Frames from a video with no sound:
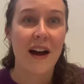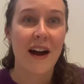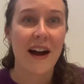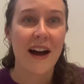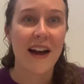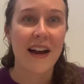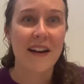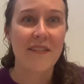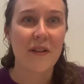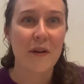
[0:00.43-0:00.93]

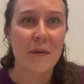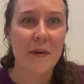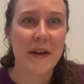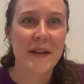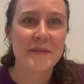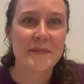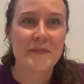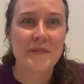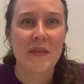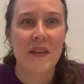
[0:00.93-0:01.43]
Hi
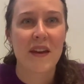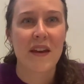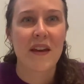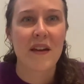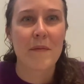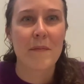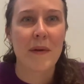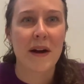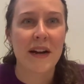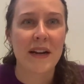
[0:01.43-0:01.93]
everyone,
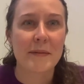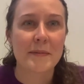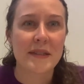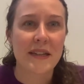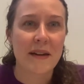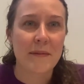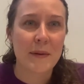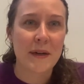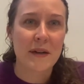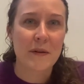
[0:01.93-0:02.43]
my name's
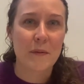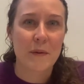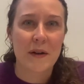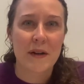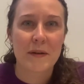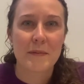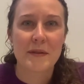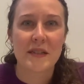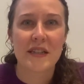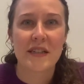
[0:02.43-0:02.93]
Emma and
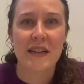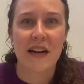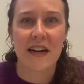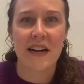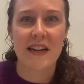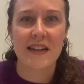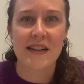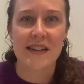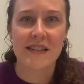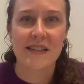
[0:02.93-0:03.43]
welcome to
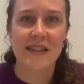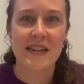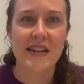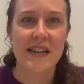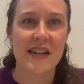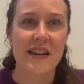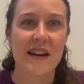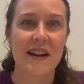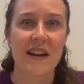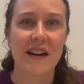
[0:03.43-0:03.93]
Tiny Desk
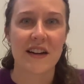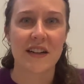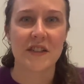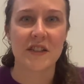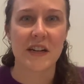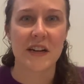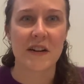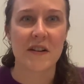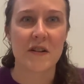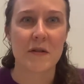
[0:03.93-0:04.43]
Knitting, a
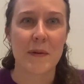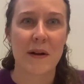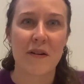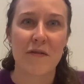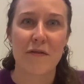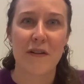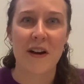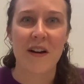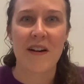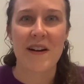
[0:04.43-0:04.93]
channel
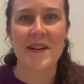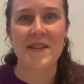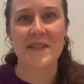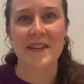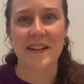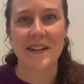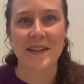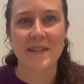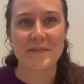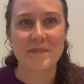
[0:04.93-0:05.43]
about Faroe Isle
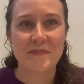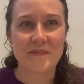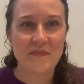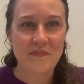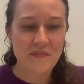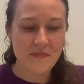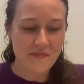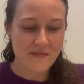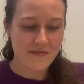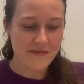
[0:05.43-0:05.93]
knitting.
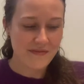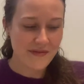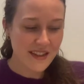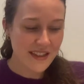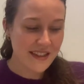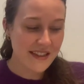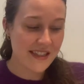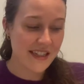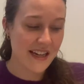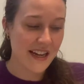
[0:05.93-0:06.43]

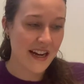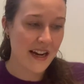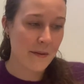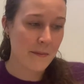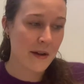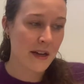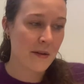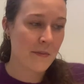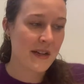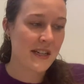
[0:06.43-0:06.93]
Today I'm
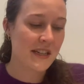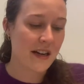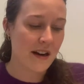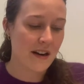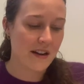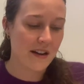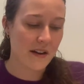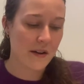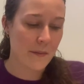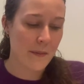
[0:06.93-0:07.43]
going to be
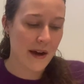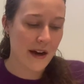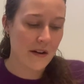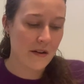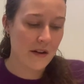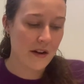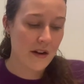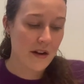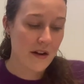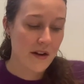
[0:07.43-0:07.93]
talking
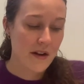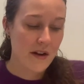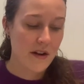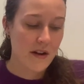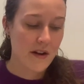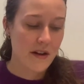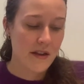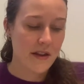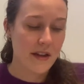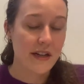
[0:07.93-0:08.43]
about
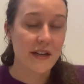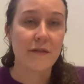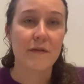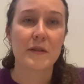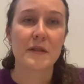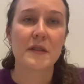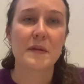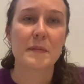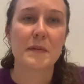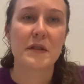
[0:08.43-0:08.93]
the
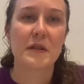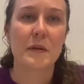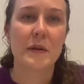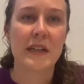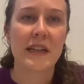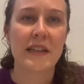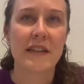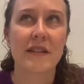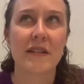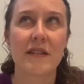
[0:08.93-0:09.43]
difference
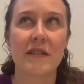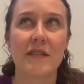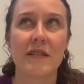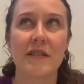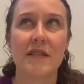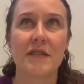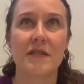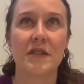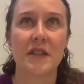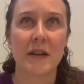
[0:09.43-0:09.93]
between
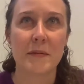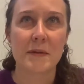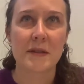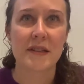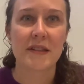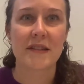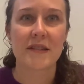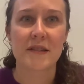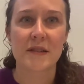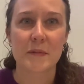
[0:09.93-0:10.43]

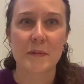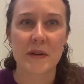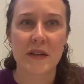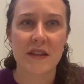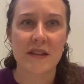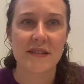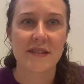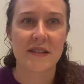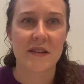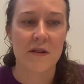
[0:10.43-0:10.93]
Jamieson and
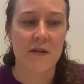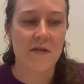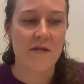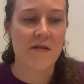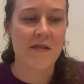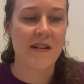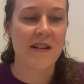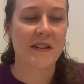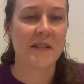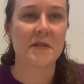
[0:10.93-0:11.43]
Smith's
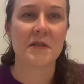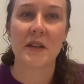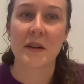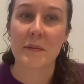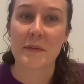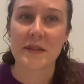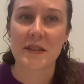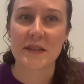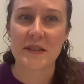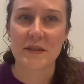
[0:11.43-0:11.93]
yarn and
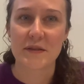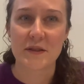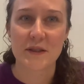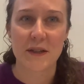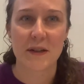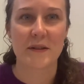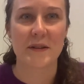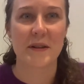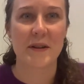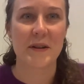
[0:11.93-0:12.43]
Jamieson's of
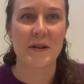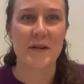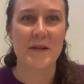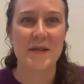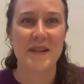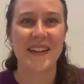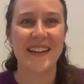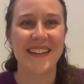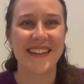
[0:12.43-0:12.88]
Shetland yarn.